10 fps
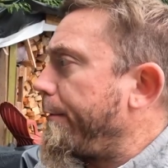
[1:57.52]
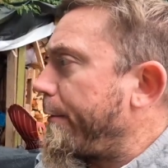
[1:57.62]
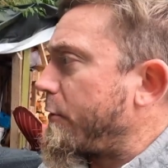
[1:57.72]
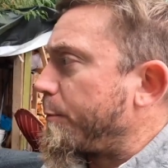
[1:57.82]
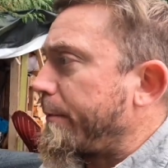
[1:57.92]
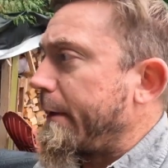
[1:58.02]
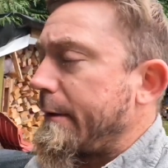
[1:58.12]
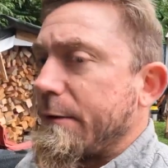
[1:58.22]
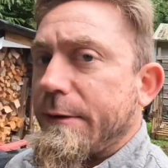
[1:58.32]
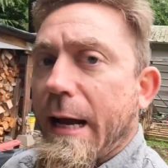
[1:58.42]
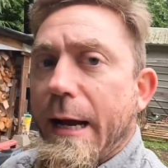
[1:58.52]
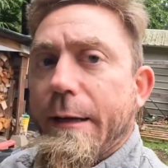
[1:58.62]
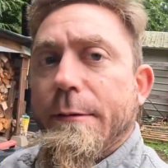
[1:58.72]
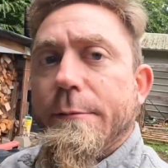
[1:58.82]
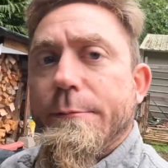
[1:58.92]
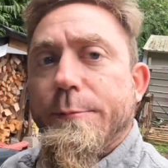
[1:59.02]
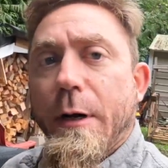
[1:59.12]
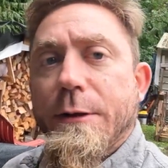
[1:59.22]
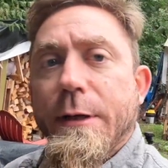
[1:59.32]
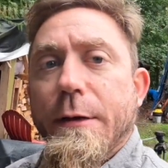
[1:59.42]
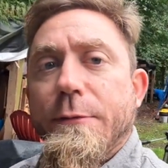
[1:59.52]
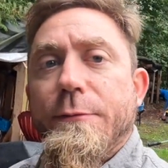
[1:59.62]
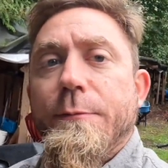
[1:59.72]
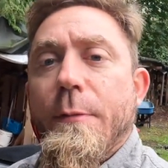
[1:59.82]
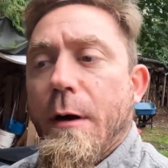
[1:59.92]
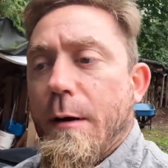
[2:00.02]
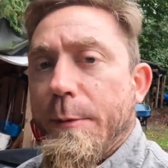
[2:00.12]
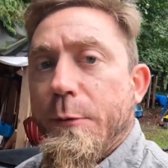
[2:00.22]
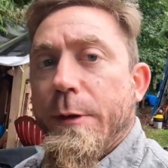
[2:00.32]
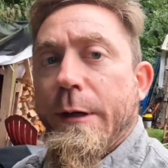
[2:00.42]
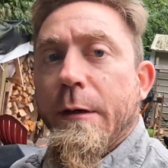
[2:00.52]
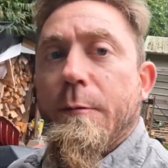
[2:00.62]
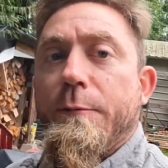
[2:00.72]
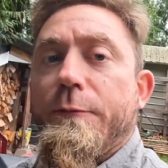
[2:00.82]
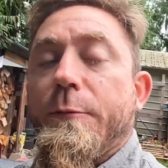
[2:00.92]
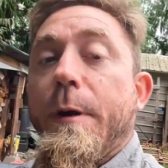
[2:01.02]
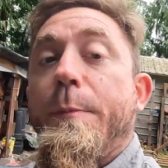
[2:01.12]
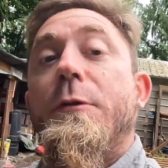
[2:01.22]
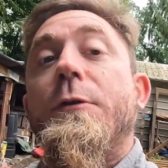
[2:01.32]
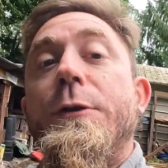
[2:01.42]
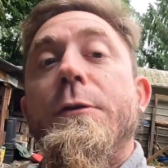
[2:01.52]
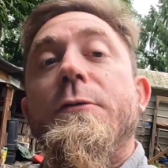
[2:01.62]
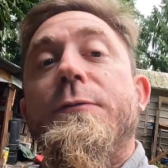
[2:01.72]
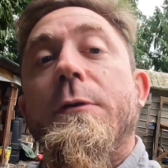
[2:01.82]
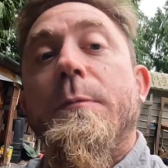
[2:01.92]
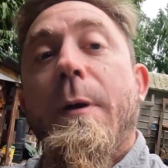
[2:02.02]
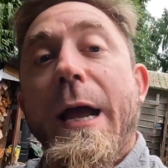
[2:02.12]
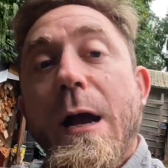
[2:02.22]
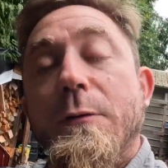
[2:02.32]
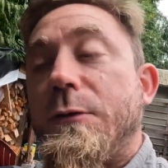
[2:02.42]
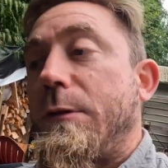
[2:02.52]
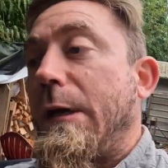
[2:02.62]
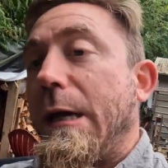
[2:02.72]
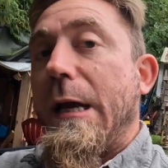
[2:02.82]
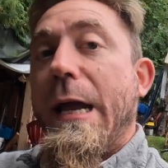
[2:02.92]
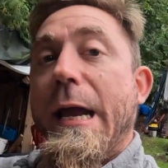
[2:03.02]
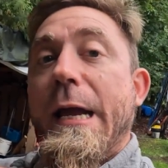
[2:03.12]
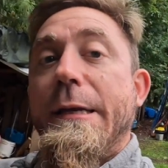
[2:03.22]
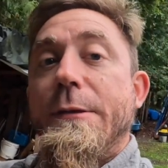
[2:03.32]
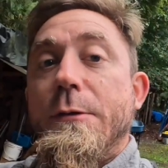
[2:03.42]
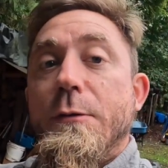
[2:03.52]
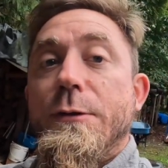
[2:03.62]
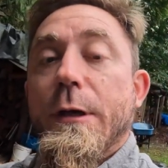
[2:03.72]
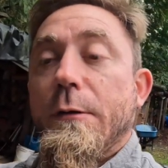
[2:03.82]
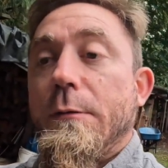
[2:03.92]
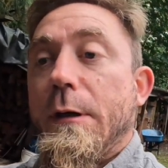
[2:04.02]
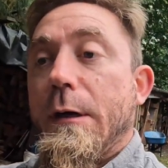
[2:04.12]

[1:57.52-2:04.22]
split and stack process between for my personal use for my house and to sell.